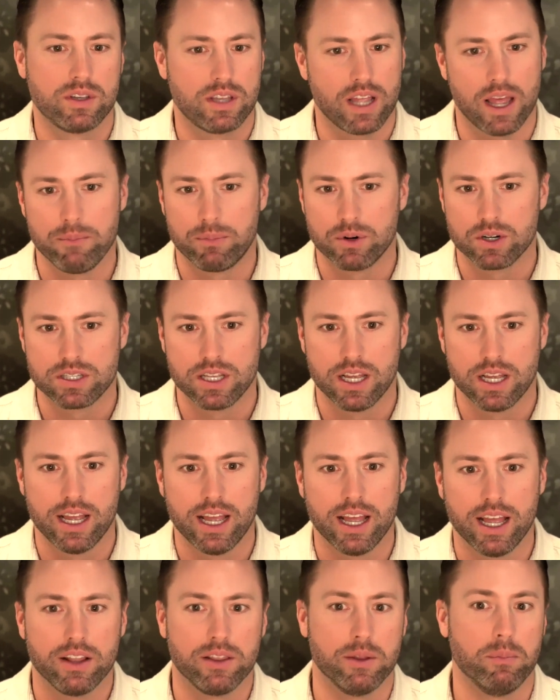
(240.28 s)

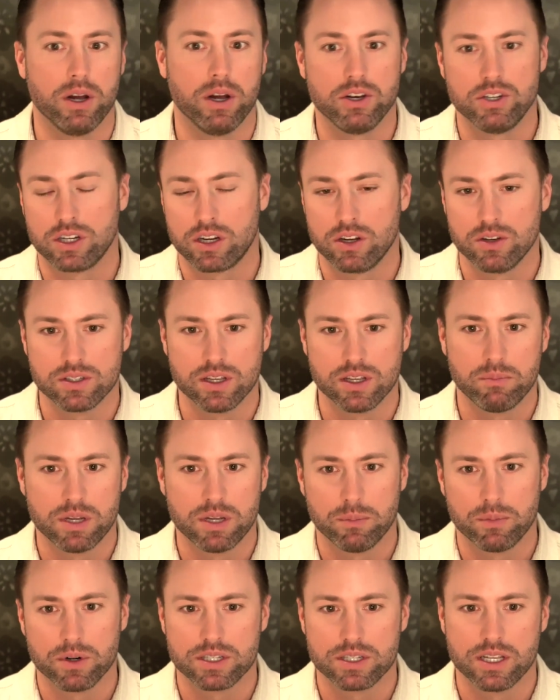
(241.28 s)
10%, the budget goes up
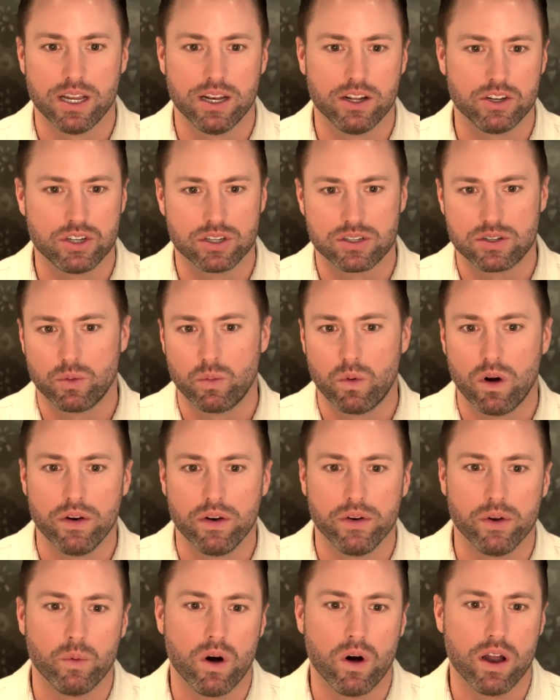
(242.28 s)
10%, it's just a
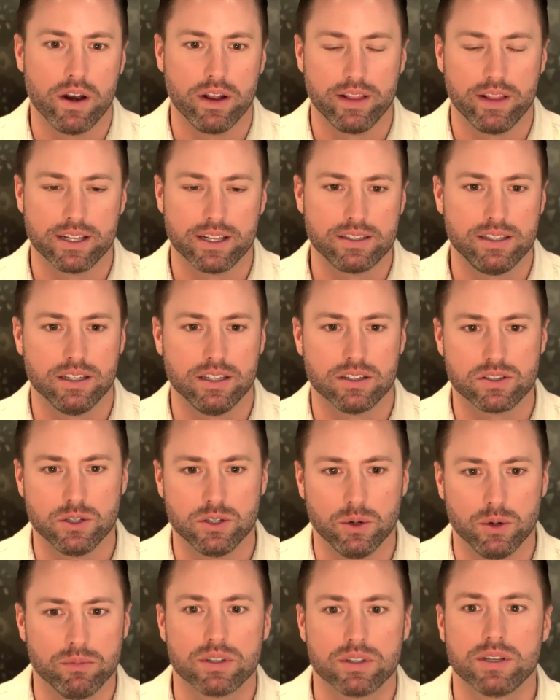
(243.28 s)
one-to-one, and that's the
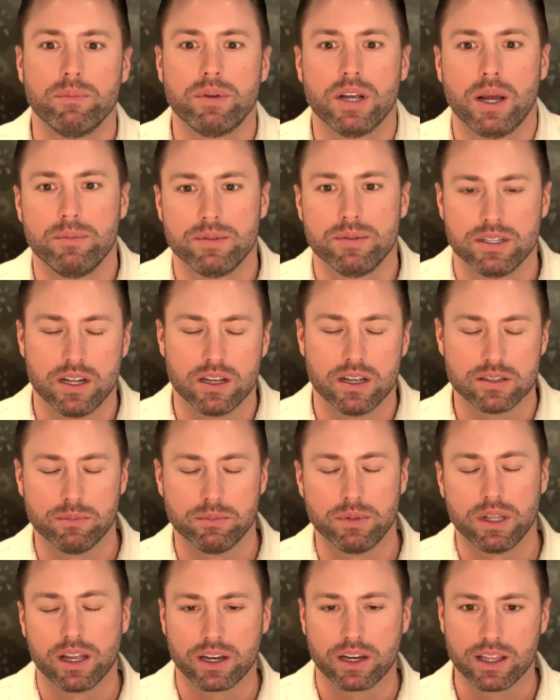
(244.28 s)
assumed. Sometimes it doesn't,
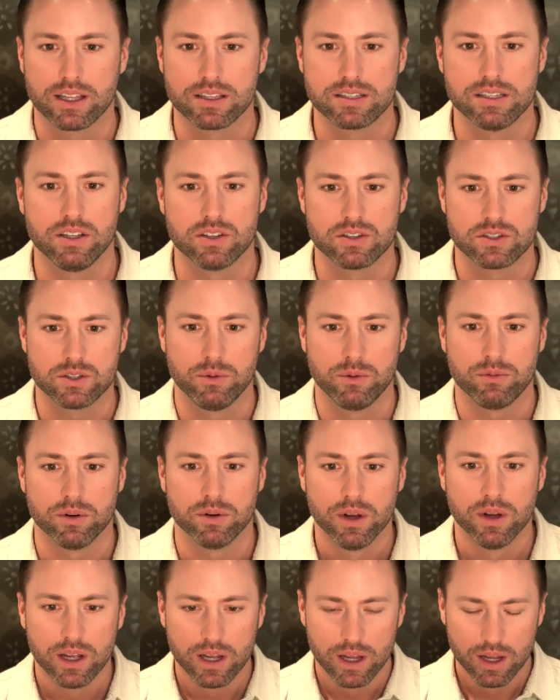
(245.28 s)
but like that's the assumed
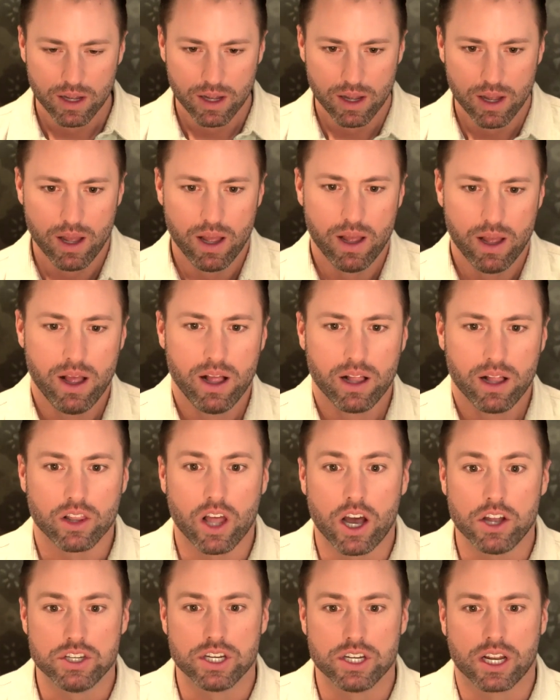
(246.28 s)

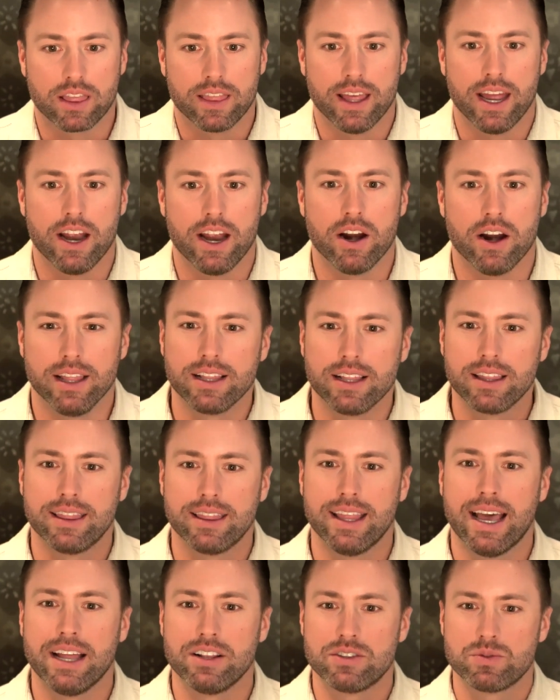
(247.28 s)
logic there. And I think that
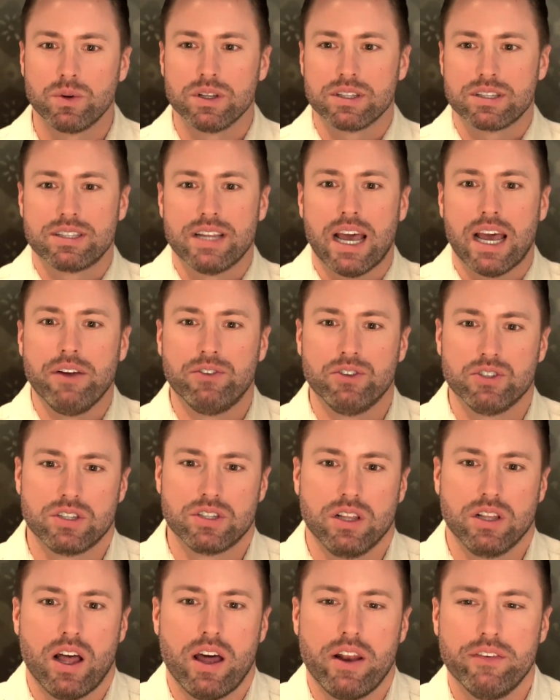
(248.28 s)
that's what stifles a
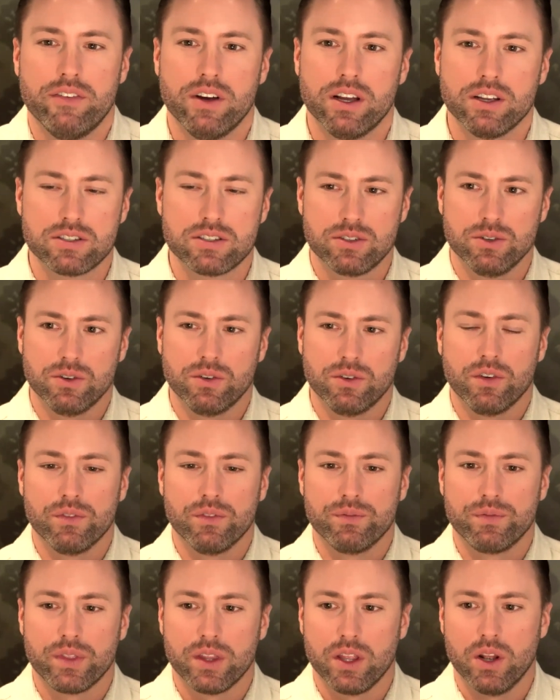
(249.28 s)
lot of us. So
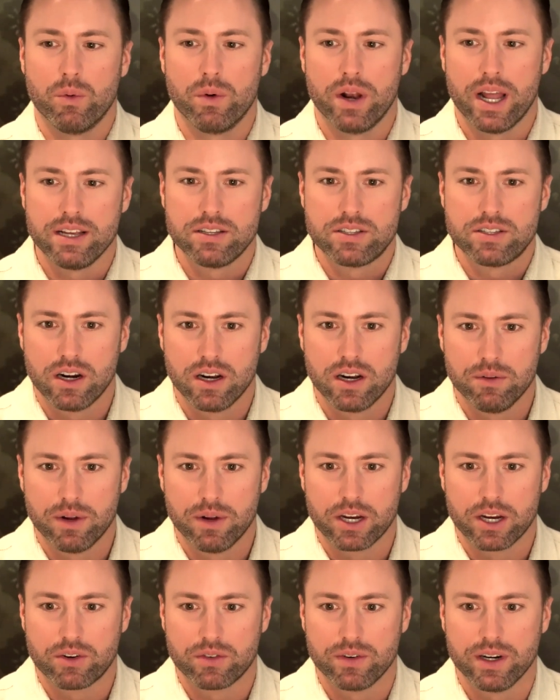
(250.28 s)
when I started
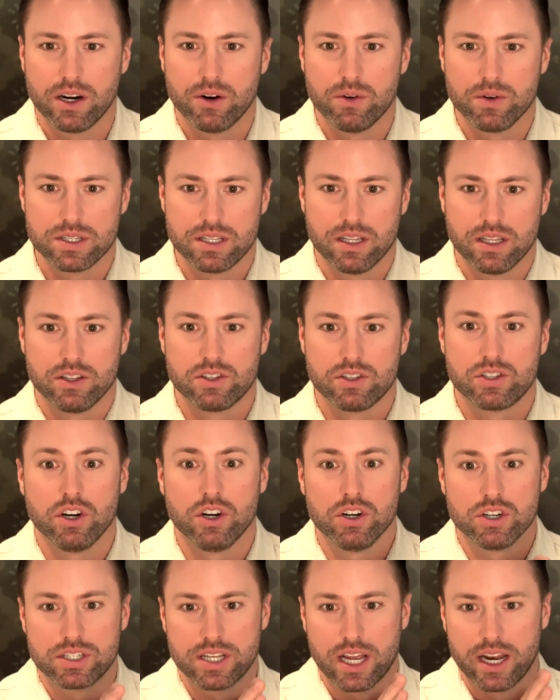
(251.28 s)
my career, I was in the
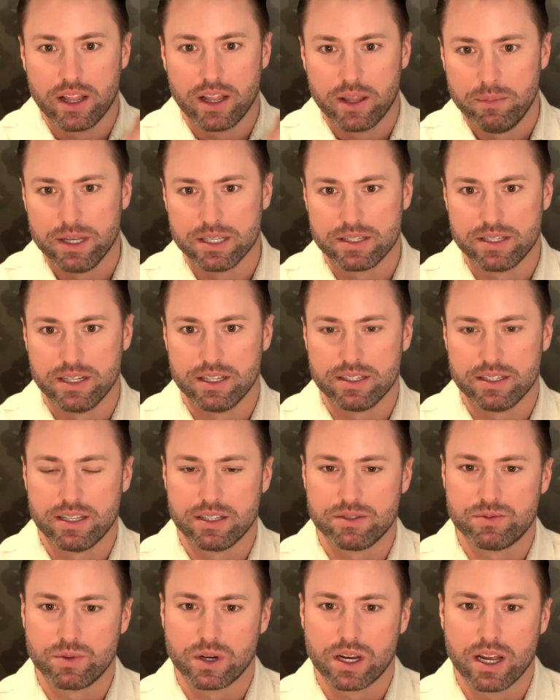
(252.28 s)
search side of the business.
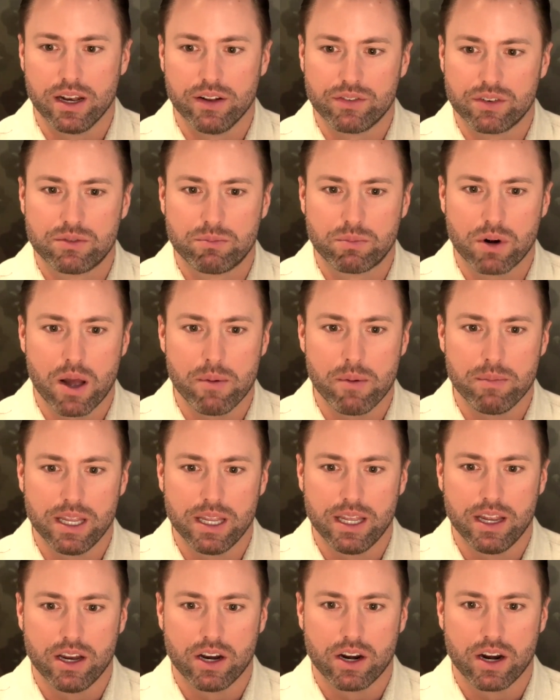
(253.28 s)
That's what kind of brought me
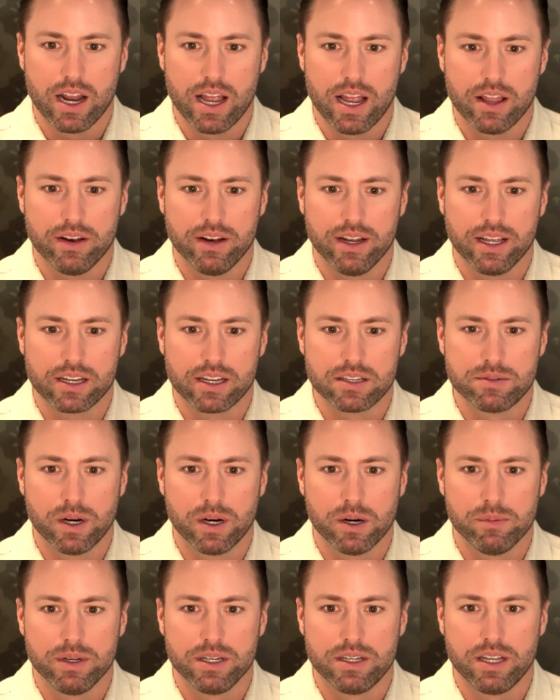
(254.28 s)
here. And
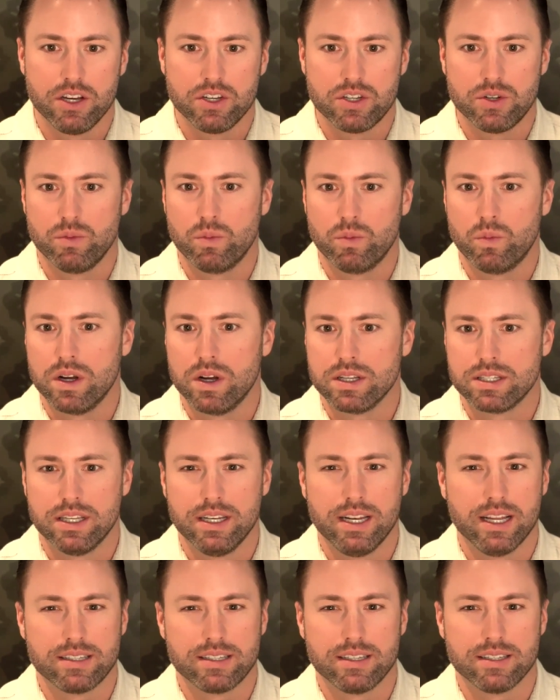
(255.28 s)
experimentation wasn't
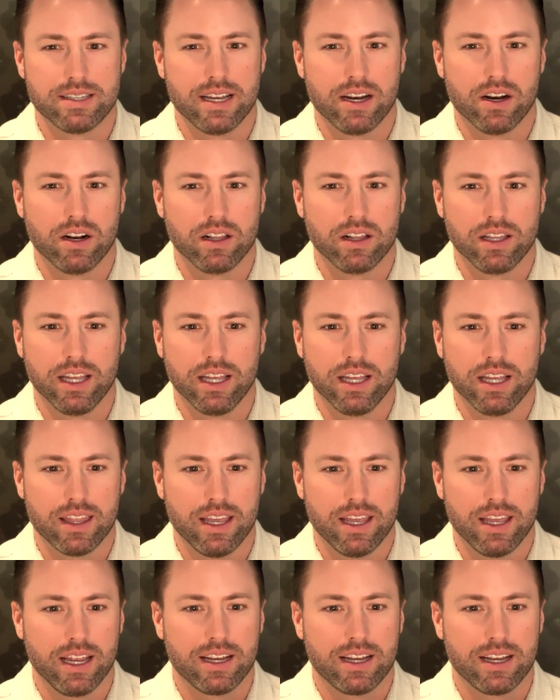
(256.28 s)
necessarily a
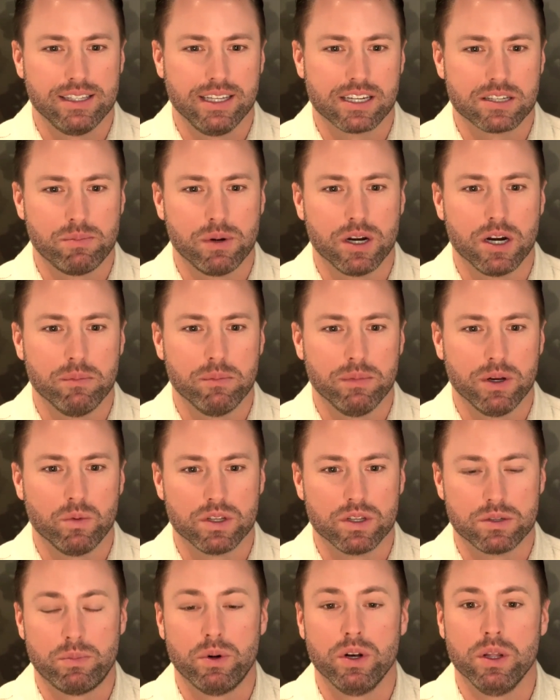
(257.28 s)
thing because the experiment
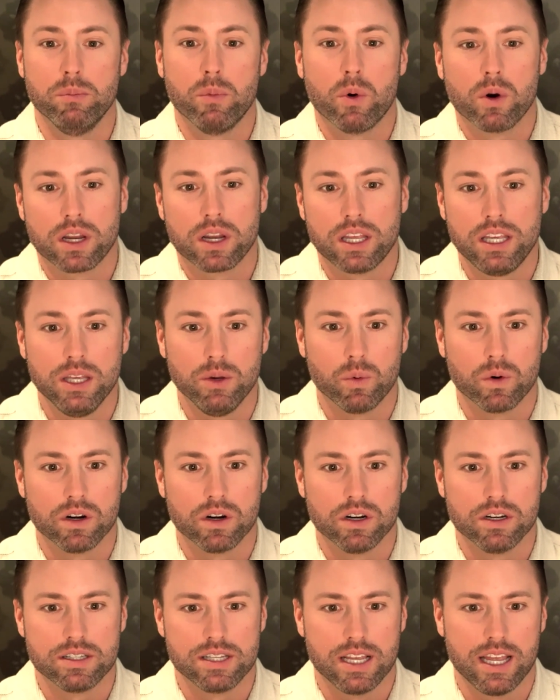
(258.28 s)
was putting more
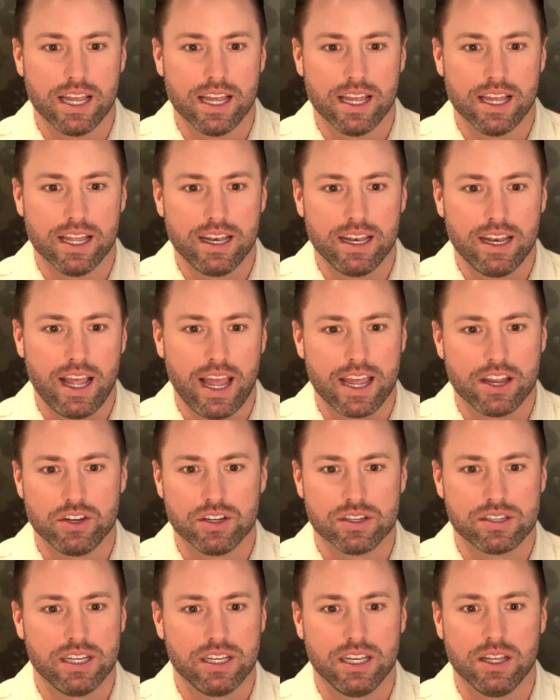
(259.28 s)
keywords in and
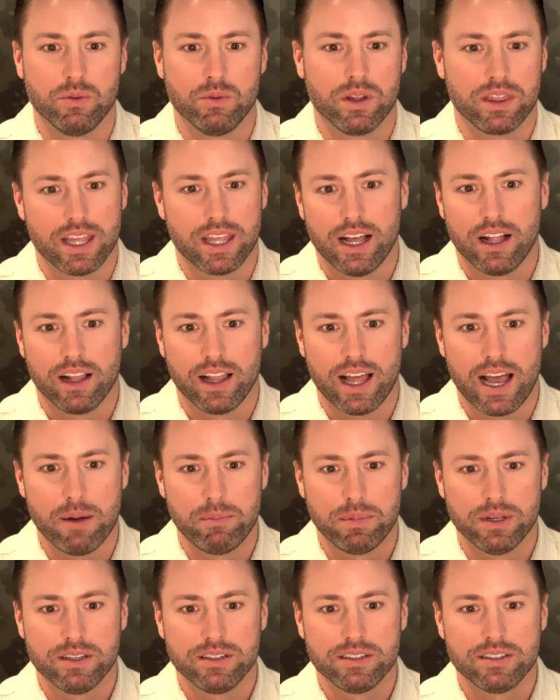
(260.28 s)
just seeing what the hell
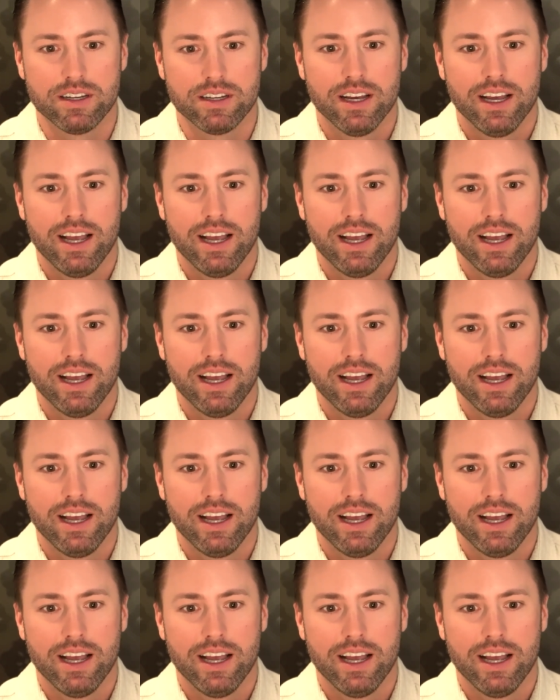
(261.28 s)
happened.